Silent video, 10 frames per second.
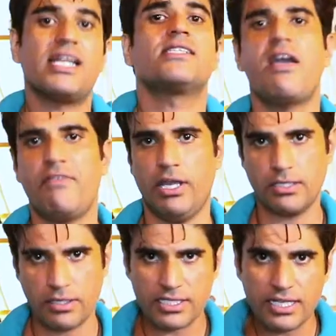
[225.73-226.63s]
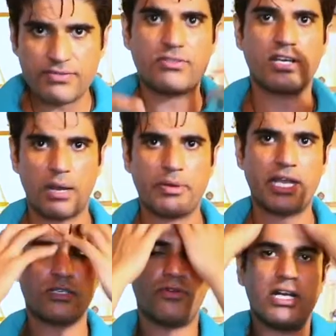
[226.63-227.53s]
less heavy, so this gives the
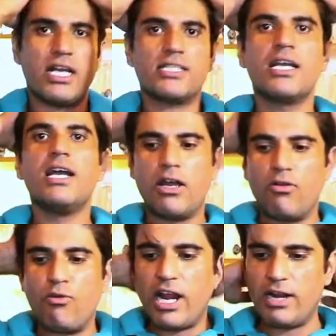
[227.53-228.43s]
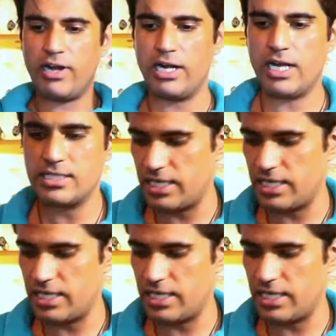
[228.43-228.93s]
cupcakes a really nice, really nice